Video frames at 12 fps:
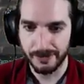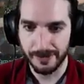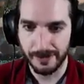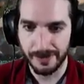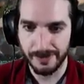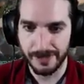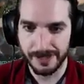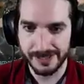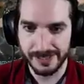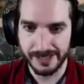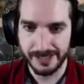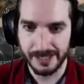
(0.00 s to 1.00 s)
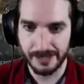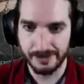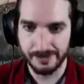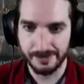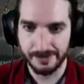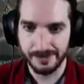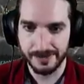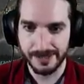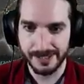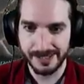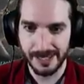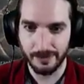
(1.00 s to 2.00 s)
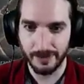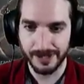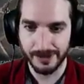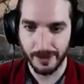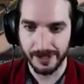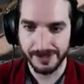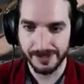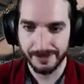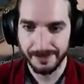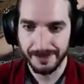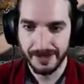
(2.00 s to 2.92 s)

I'm never going to say the name the same way twice.